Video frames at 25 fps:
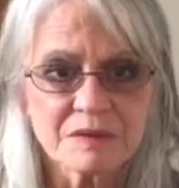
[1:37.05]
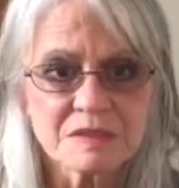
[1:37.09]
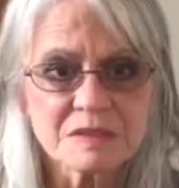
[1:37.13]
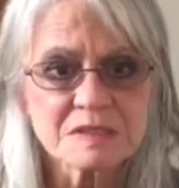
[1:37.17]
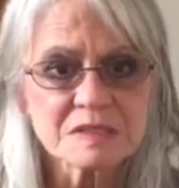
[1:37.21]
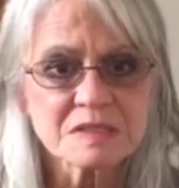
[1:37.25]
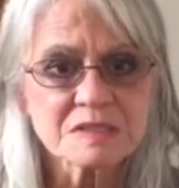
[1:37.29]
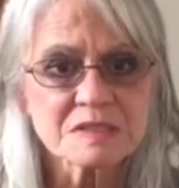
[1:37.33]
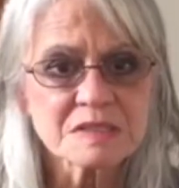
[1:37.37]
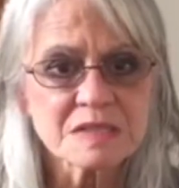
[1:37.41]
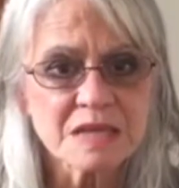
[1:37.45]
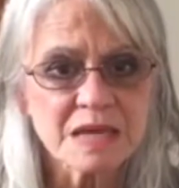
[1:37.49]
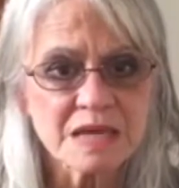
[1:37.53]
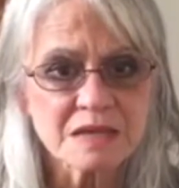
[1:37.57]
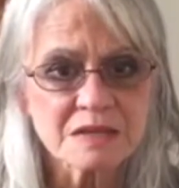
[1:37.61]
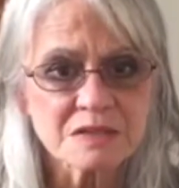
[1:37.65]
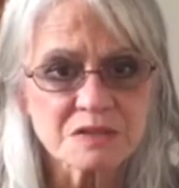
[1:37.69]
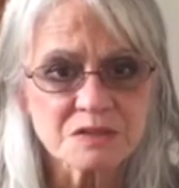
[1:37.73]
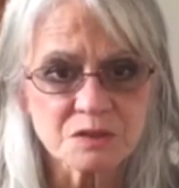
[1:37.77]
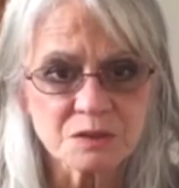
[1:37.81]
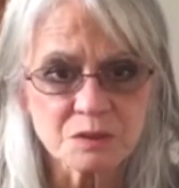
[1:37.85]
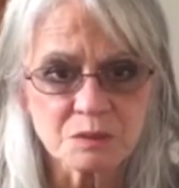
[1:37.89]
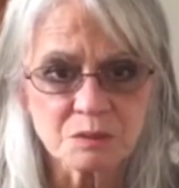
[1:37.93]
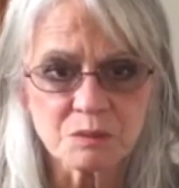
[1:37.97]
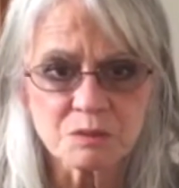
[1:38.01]
This
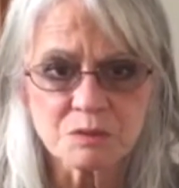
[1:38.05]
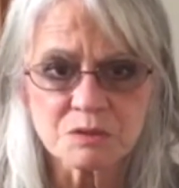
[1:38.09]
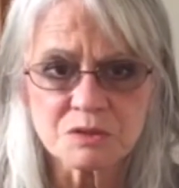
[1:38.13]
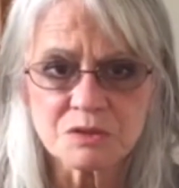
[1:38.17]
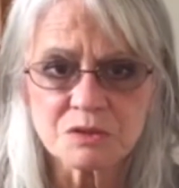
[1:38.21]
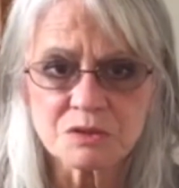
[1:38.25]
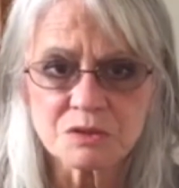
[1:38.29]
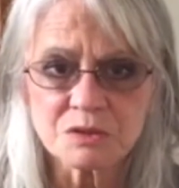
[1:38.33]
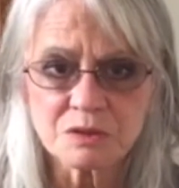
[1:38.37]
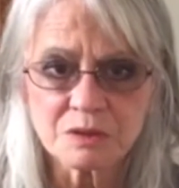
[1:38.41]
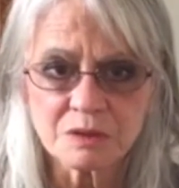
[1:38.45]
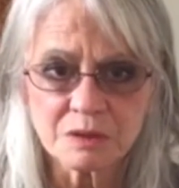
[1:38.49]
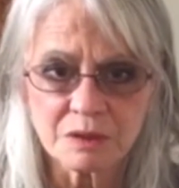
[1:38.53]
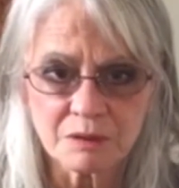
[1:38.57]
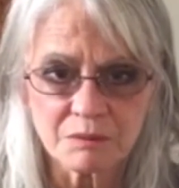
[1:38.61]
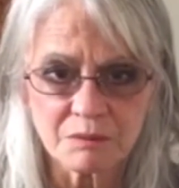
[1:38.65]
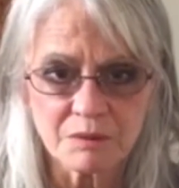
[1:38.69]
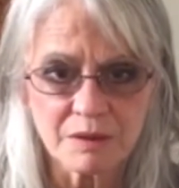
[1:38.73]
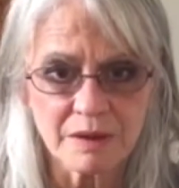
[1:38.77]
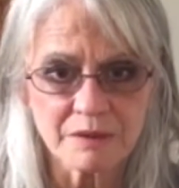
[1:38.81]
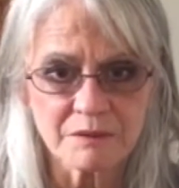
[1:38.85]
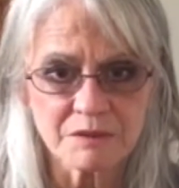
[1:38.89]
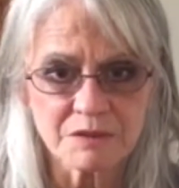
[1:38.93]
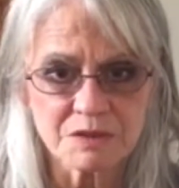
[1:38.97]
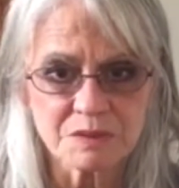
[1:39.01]
disaster will certainly
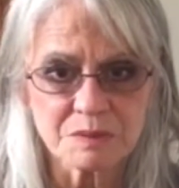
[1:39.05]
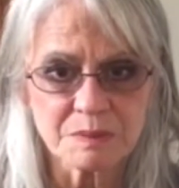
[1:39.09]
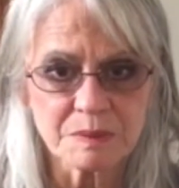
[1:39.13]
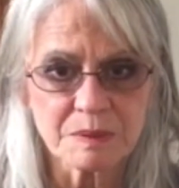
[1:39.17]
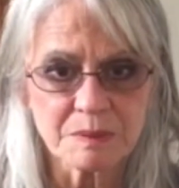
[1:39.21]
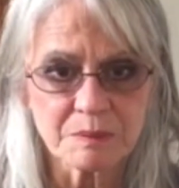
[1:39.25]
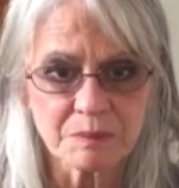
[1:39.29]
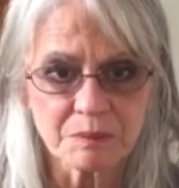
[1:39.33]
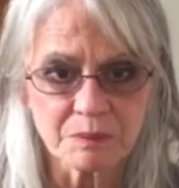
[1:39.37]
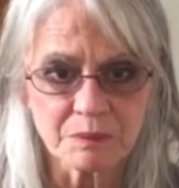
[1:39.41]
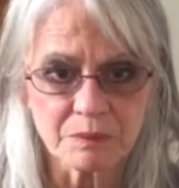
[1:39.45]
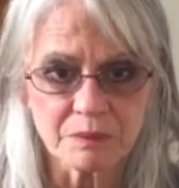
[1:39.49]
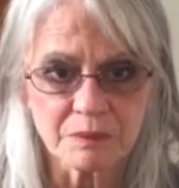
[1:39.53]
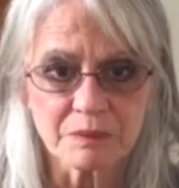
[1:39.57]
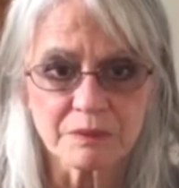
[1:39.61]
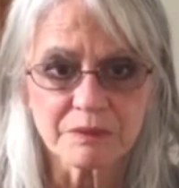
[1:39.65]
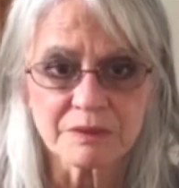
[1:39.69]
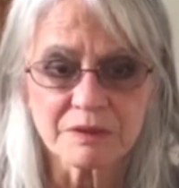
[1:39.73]
ravage people